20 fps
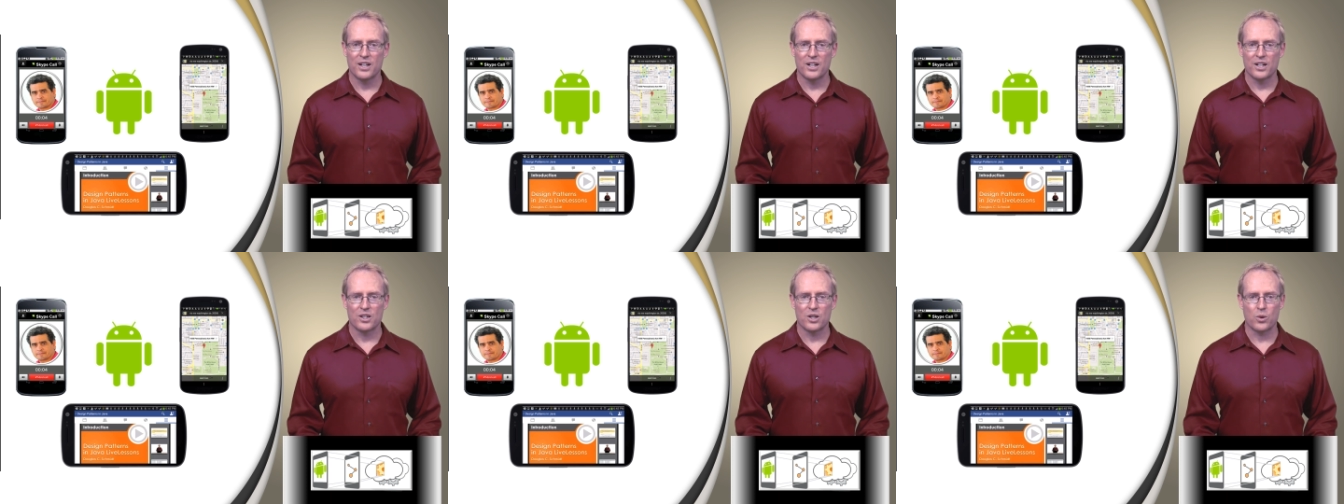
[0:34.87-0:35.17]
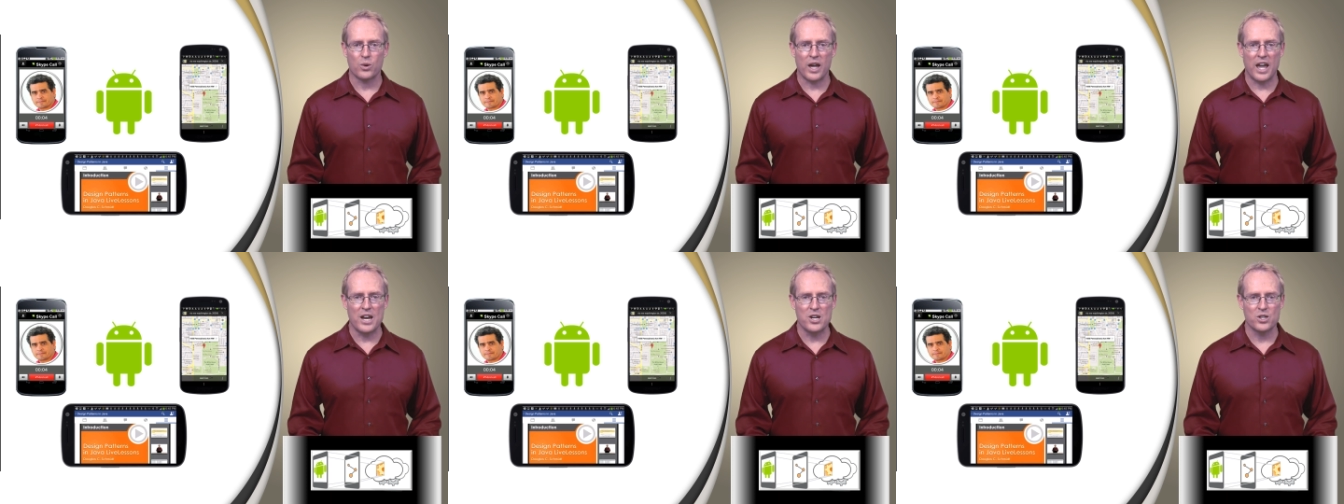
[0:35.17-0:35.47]

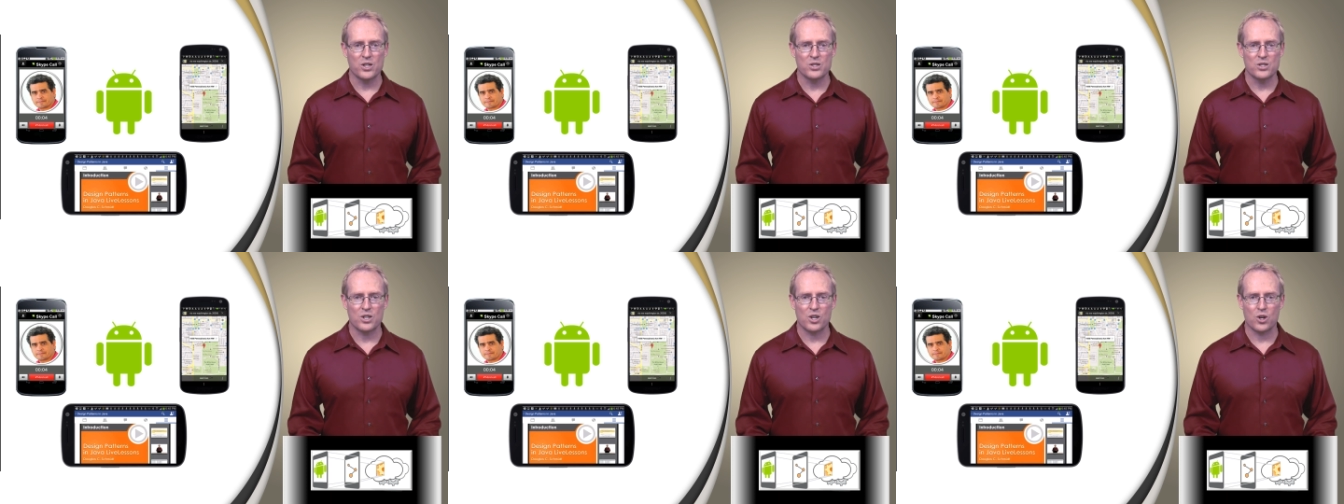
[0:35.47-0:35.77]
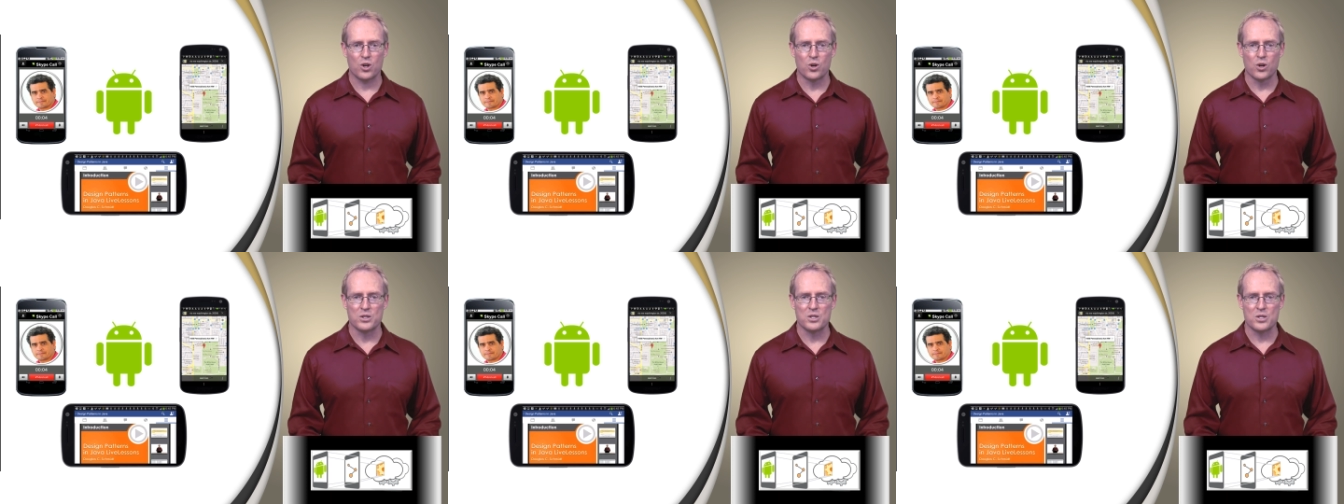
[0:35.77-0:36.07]
locations,
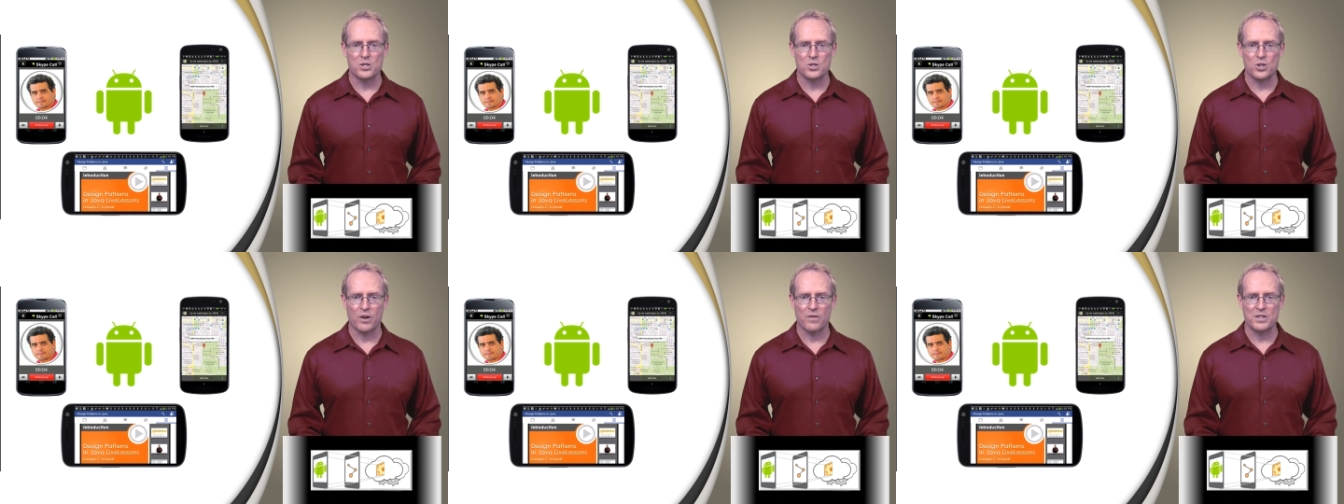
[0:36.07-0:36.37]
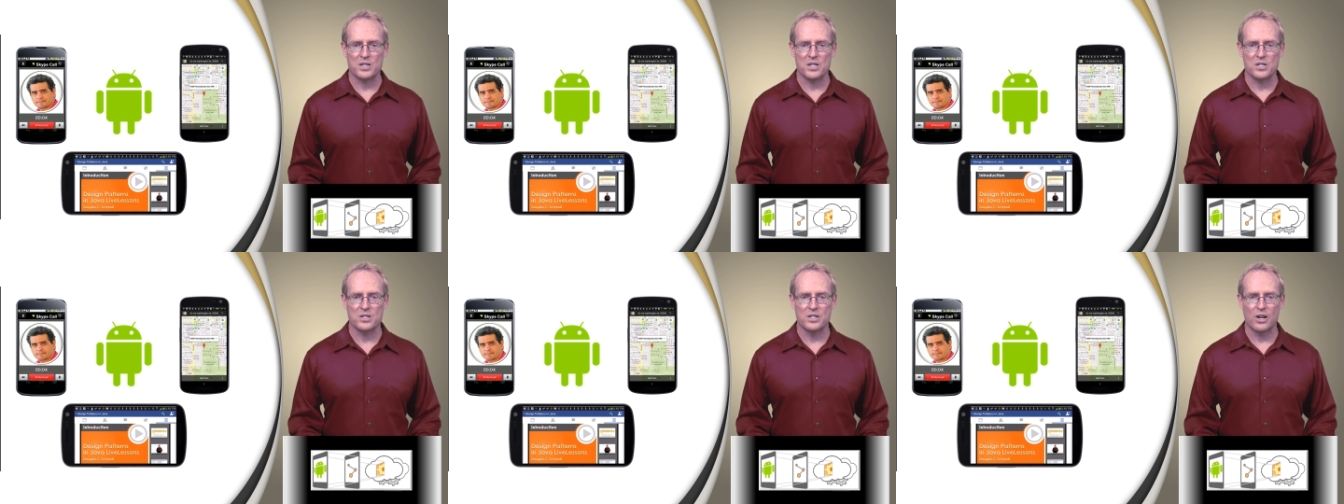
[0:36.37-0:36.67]
goods and
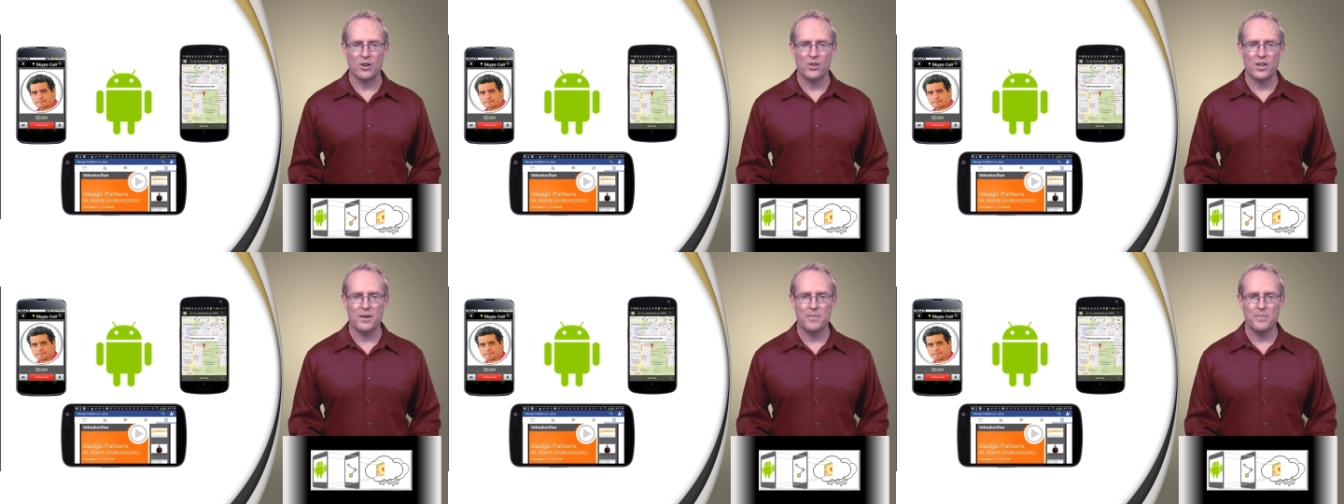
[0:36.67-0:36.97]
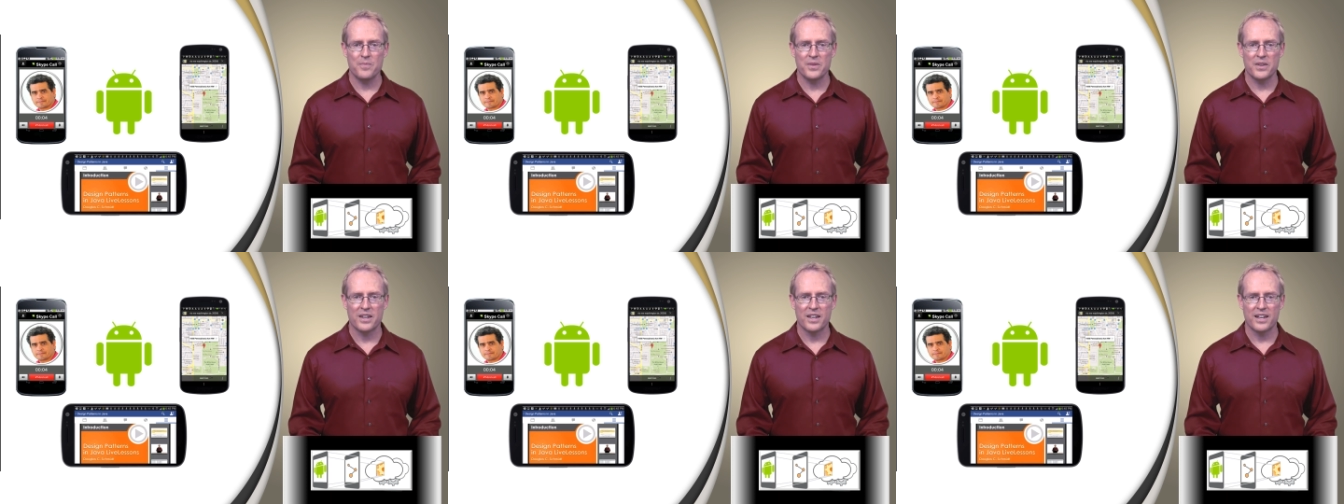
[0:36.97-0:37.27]
services near them,